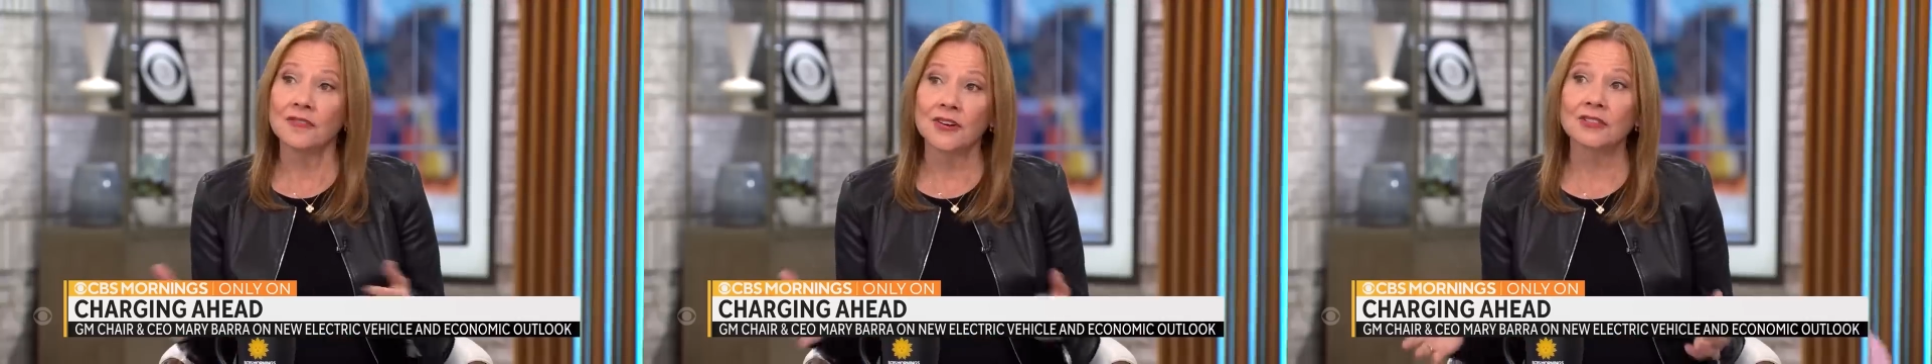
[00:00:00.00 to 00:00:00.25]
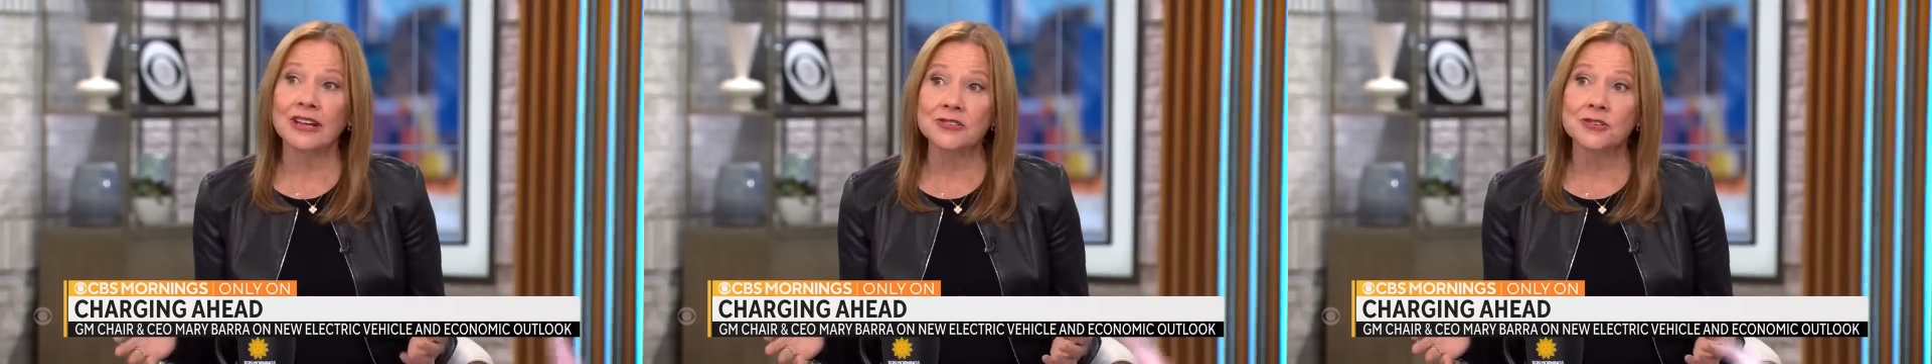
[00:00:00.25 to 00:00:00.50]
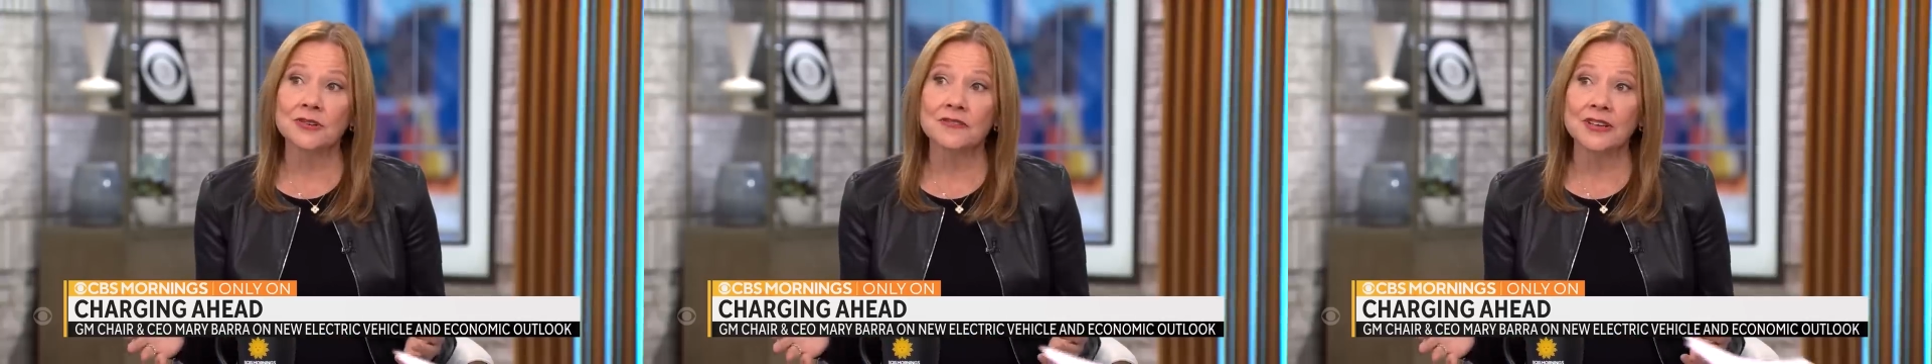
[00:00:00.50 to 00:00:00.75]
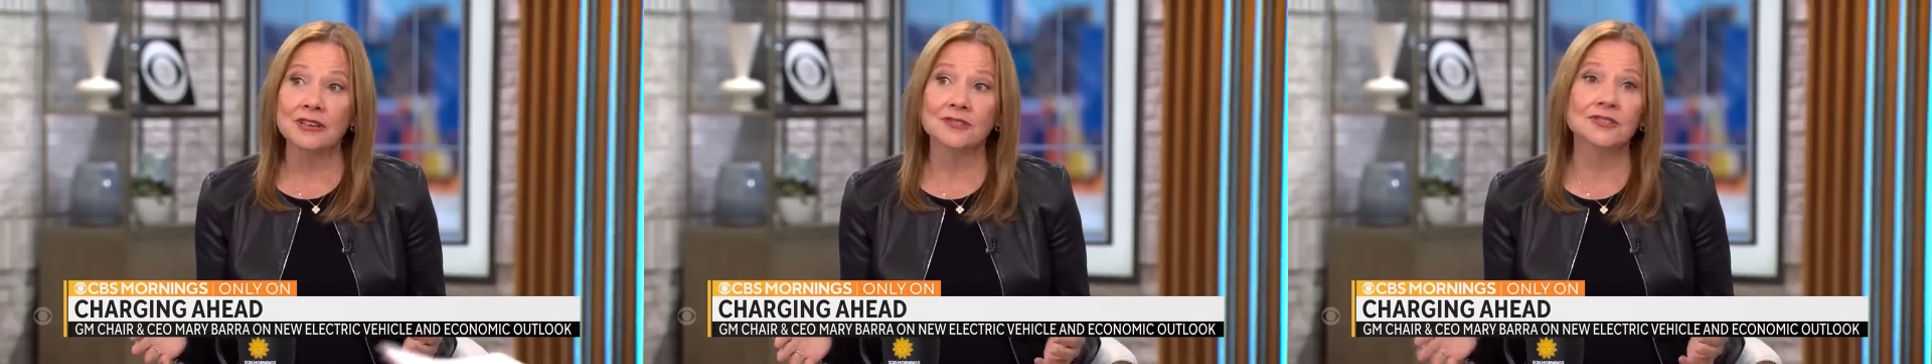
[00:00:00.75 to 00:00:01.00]
which will affect the
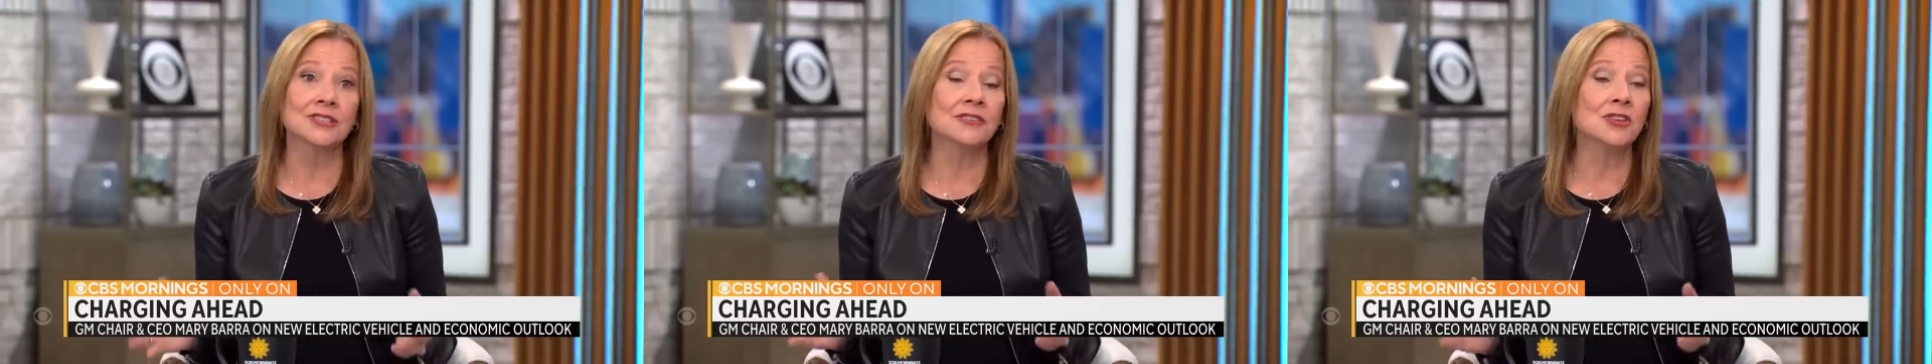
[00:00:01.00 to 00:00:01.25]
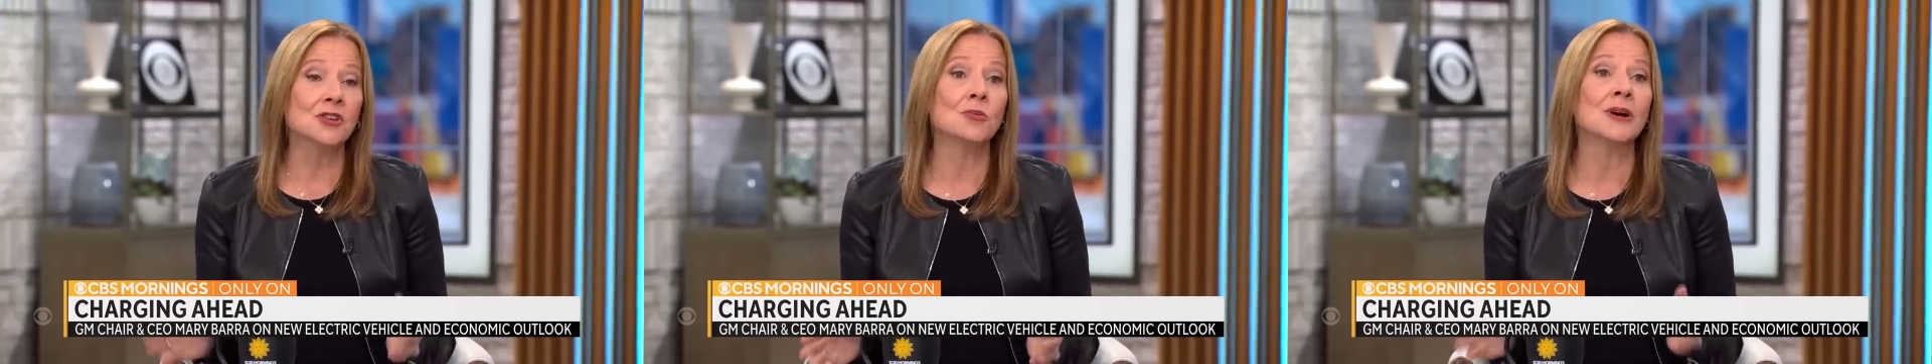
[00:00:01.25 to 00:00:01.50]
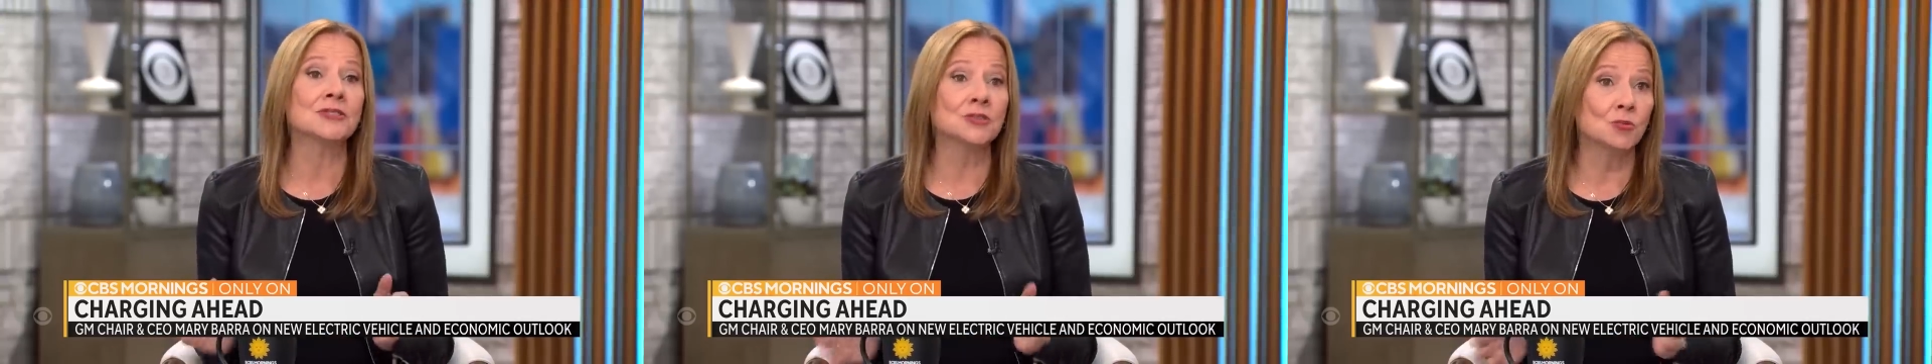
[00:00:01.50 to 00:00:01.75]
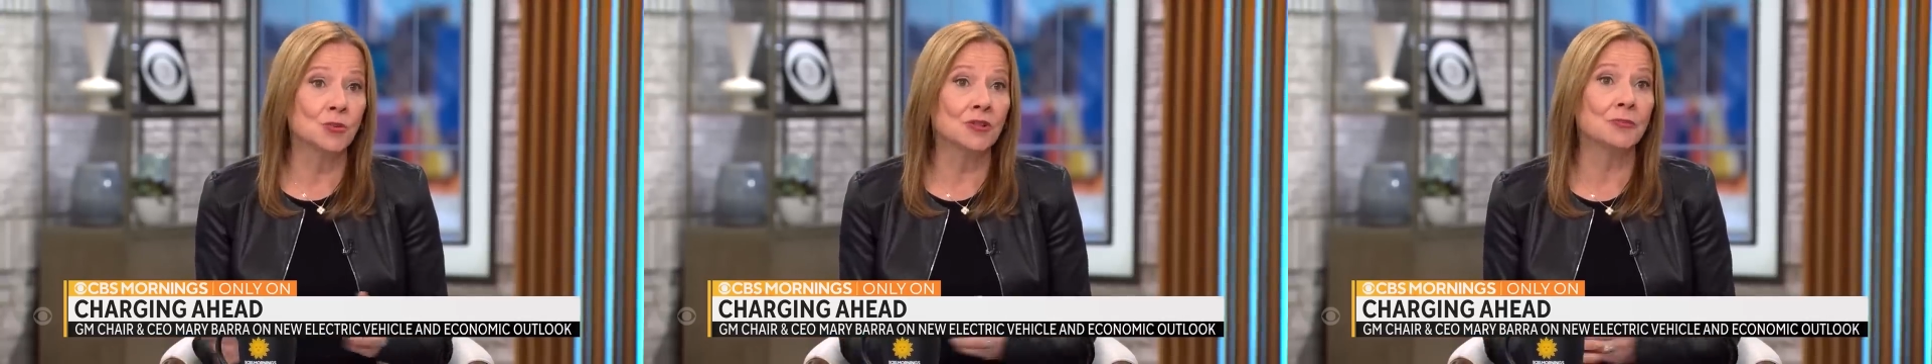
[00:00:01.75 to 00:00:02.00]
stock price,
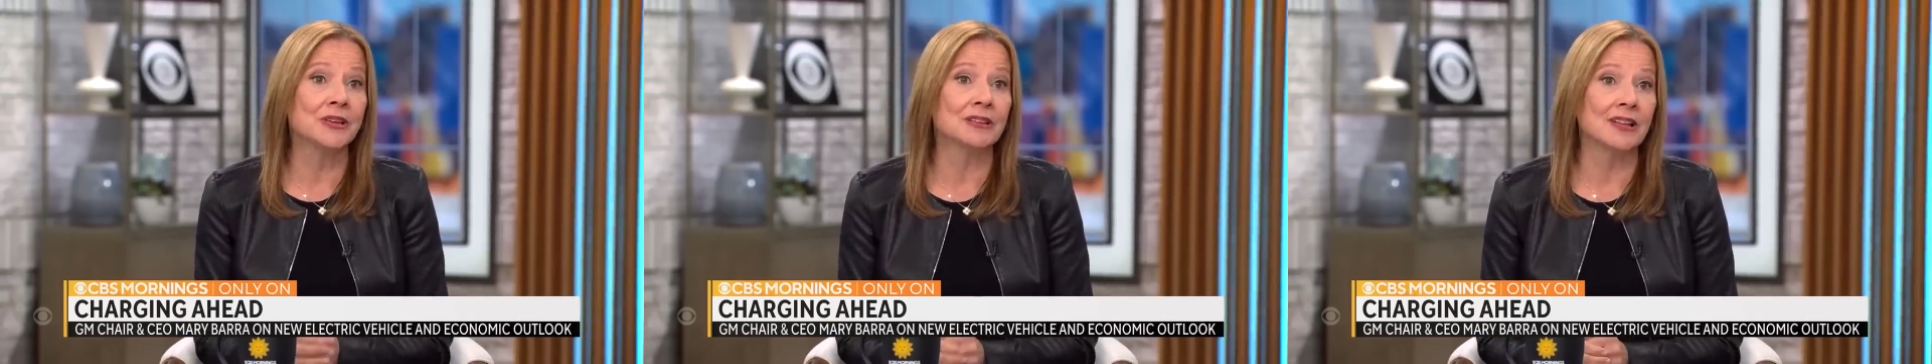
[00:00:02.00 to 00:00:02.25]
it's usually